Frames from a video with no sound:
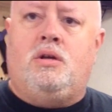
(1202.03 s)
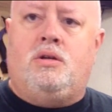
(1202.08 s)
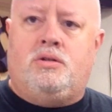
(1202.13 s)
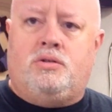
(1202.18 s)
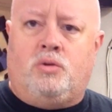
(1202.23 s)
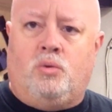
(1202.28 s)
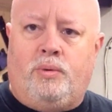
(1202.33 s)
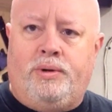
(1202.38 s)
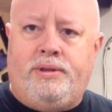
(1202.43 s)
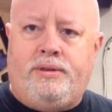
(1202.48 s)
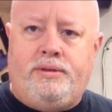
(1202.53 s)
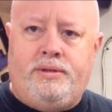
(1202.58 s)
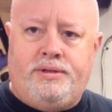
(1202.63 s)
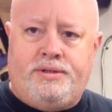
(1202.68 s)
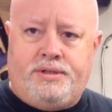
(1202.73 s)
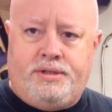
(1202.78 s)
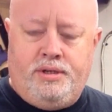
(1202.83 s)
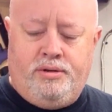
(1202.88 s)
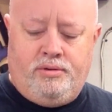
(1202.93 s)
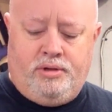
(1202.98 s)
So with
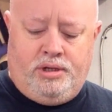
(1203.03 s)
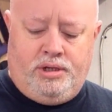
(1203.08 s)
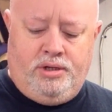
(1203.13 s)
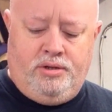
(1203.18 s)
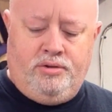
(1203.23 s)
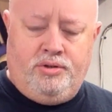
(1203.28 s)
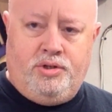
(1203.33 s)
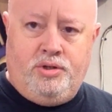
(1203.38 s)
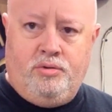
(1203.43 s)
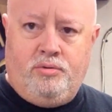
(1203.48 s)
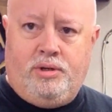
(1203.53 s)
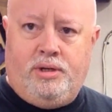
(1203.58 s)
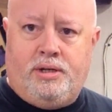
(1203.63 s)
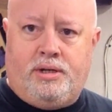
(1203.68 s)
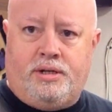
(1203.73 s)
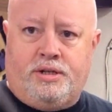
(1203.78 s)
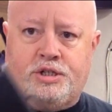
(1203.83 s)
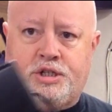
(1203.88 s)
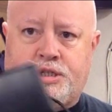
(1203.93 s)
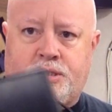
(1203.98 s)
this unit, you do get
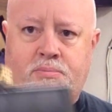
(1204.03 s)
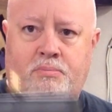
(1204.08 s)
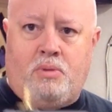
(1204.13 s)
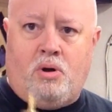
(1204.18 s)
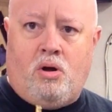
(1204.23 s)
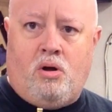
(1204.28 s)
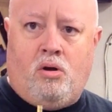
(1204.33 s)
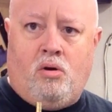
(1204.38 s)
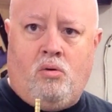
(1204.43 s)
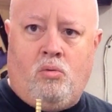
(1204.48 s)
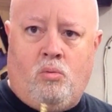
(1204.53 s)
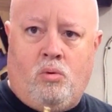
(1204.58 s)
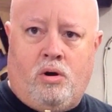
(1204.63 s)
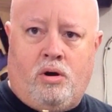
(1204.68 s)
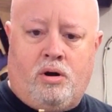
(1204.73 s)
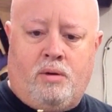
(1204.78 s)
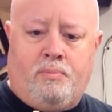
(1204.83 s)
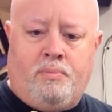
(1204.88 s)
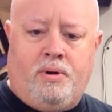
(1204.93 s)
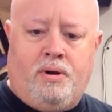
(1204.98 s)
a small
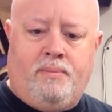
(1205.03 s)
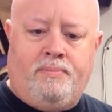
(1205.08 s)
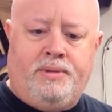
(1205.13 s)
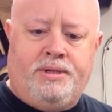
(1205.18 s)
water pump.